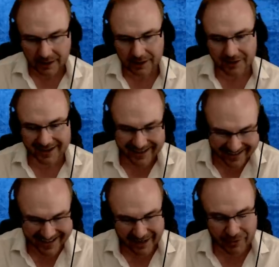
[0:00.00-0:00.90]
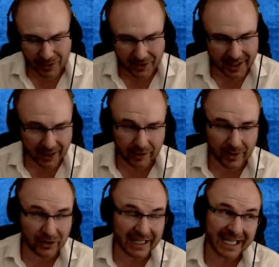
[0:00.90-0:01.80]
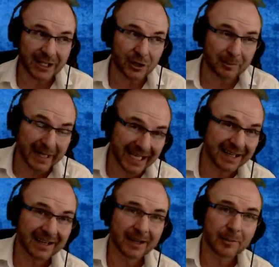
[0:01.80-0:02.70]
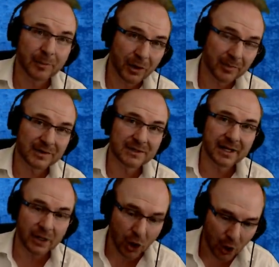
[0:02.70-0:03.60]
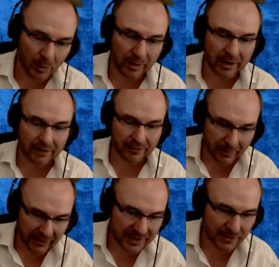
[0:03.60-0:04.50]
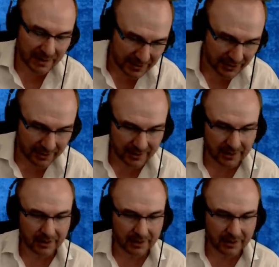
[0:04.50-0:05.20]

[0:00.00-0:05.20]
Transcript: if you don't care about getting your meaning, purpose, and hope from this religion,